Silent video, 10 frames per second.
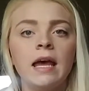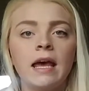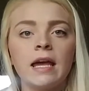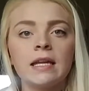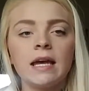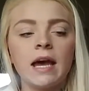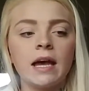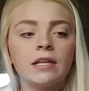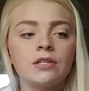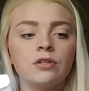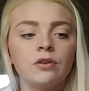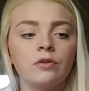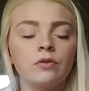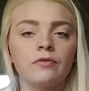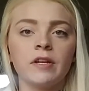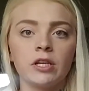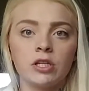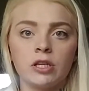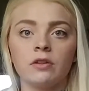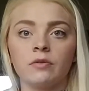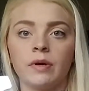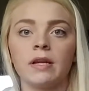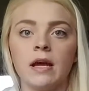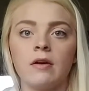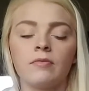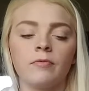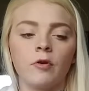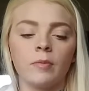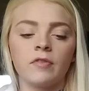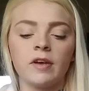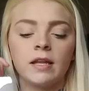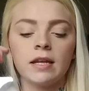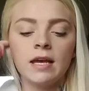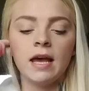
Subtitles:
and I had to finish the written out form of it.